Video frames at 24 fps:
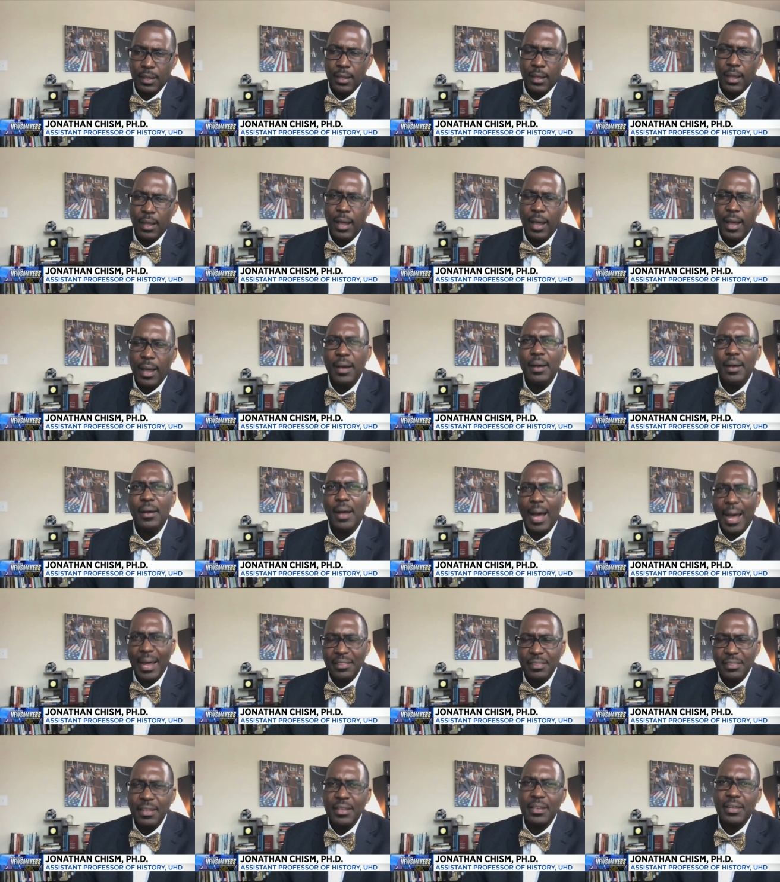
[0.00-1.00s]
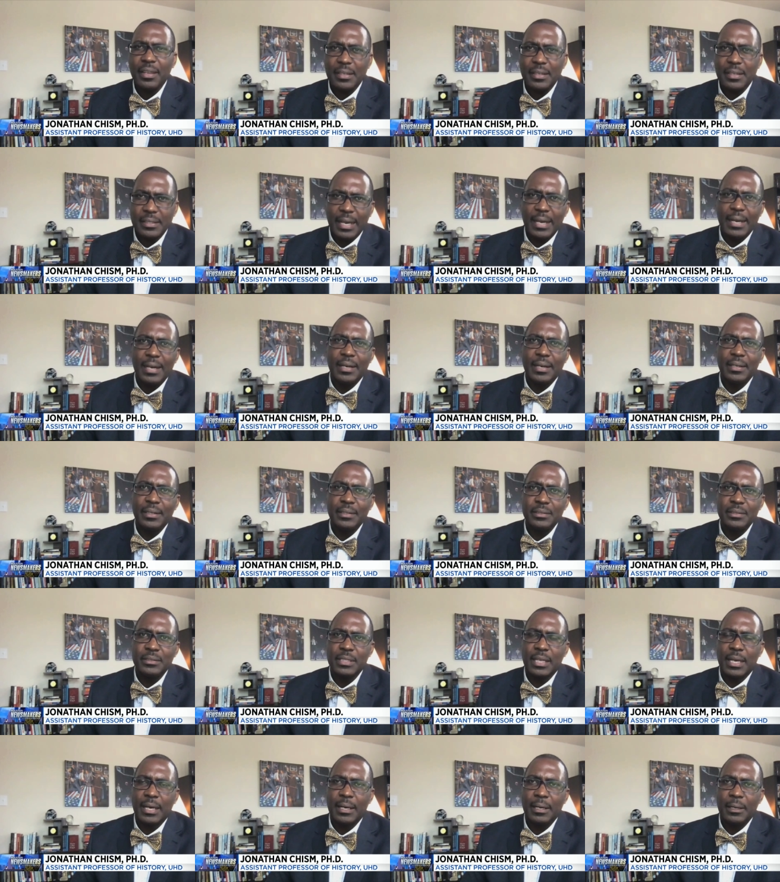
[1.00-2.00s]
Uh, I think it does.
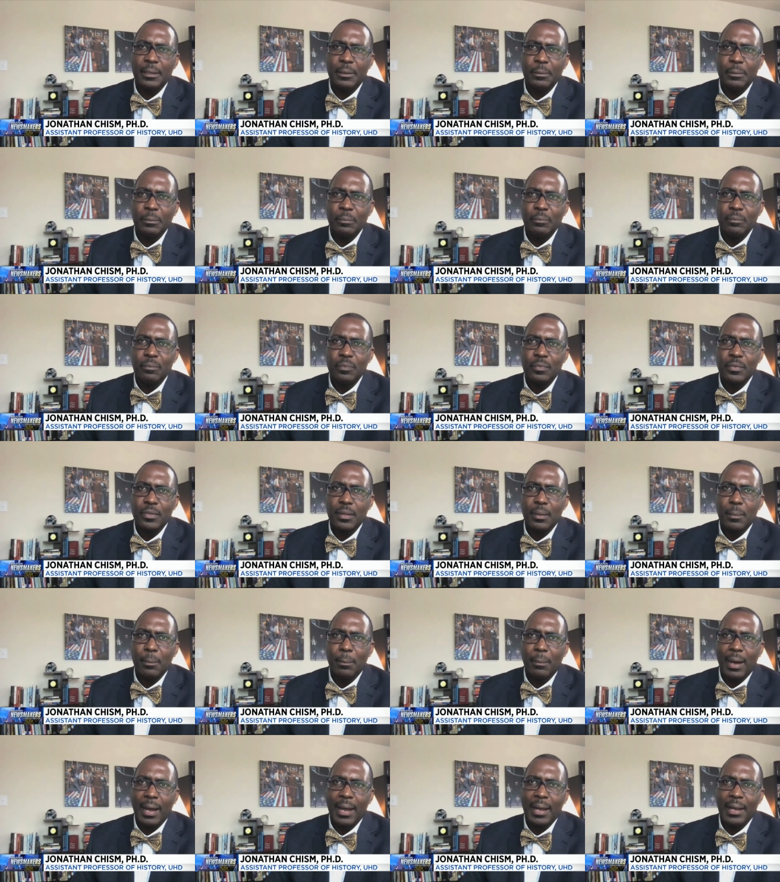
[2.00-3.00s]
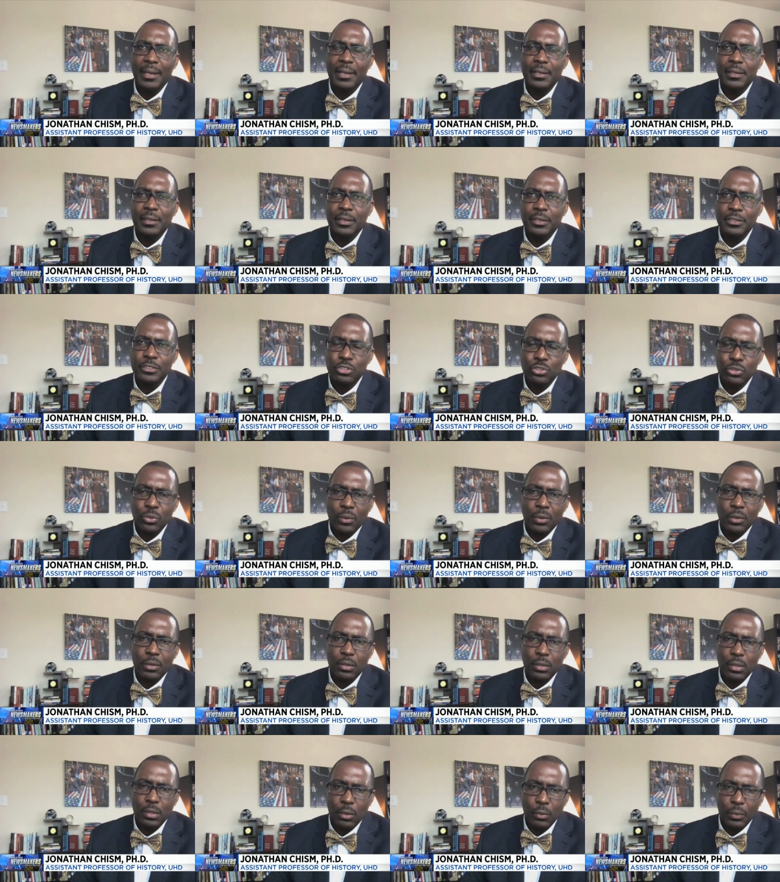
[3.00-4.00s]
Um, my
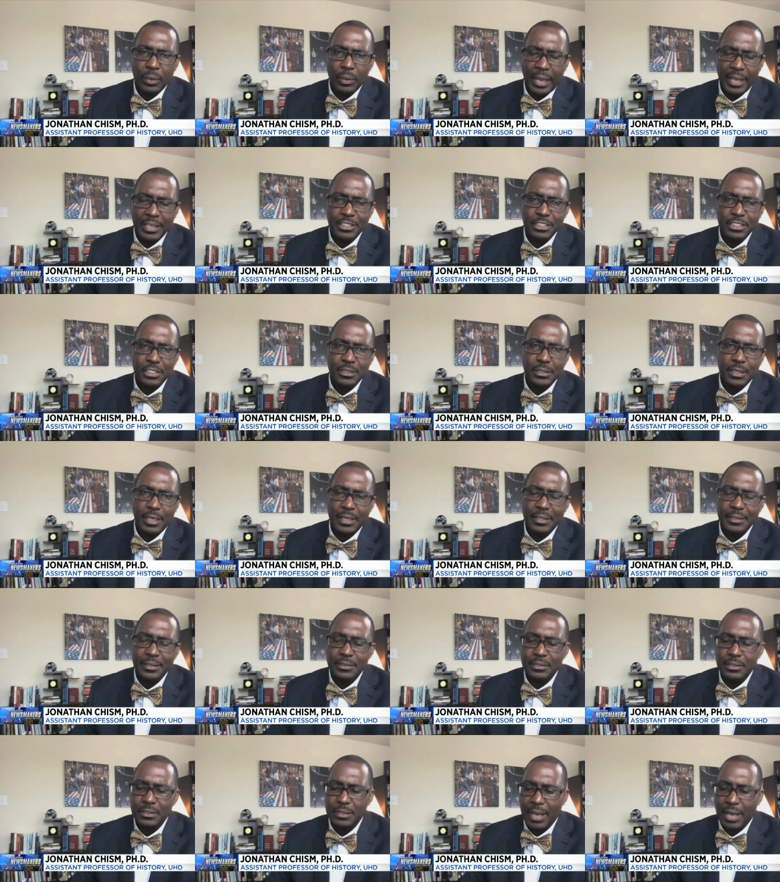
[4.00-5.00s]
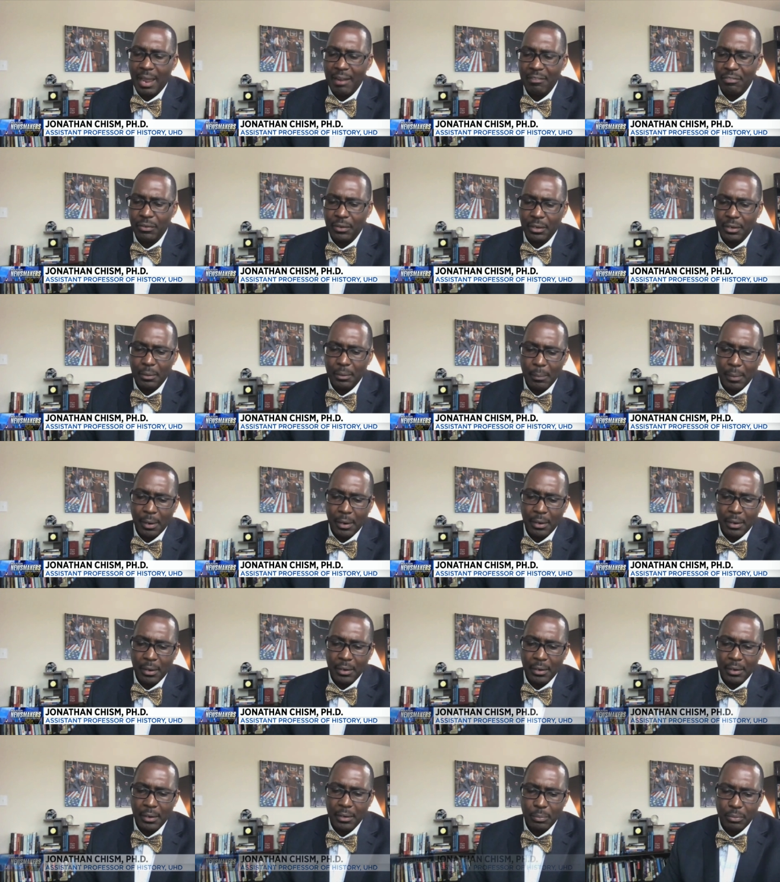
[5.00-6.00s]
historical location as an African
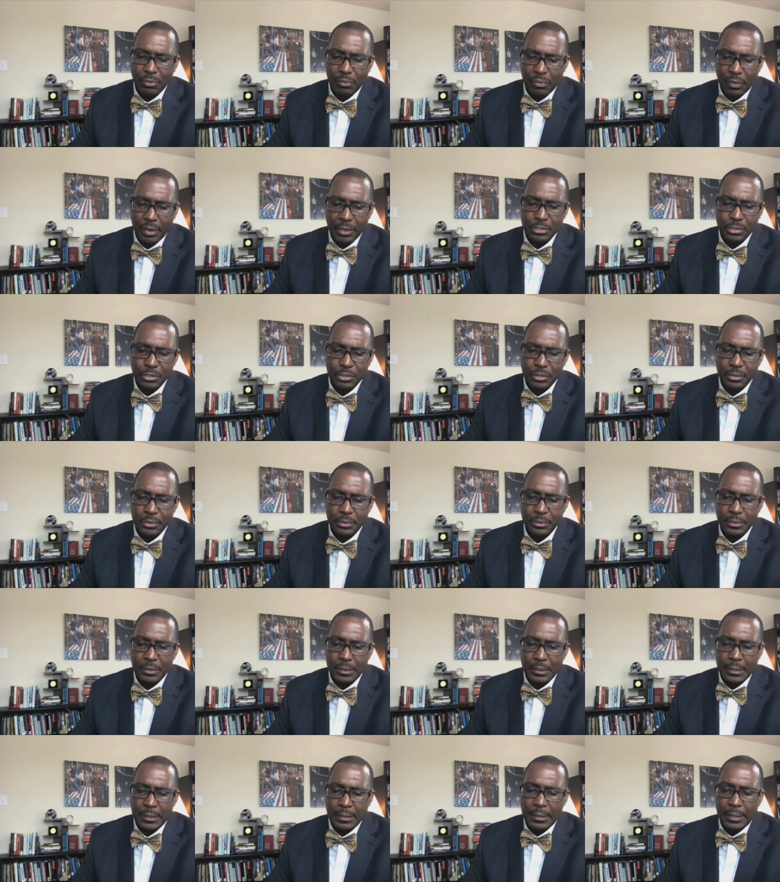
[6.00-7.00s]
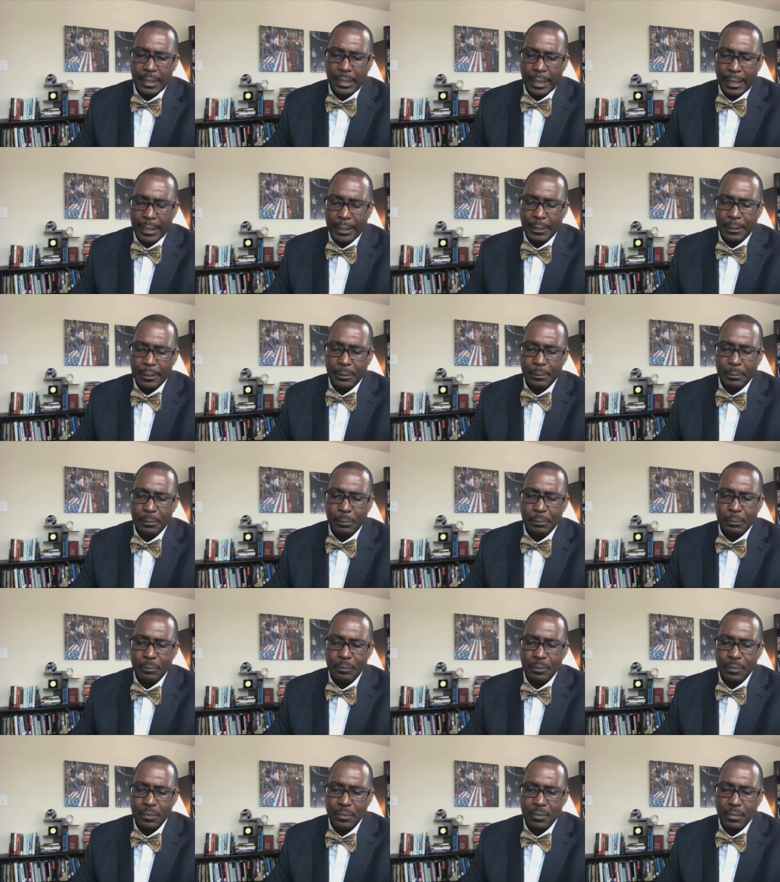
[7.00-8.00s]
American professor, um,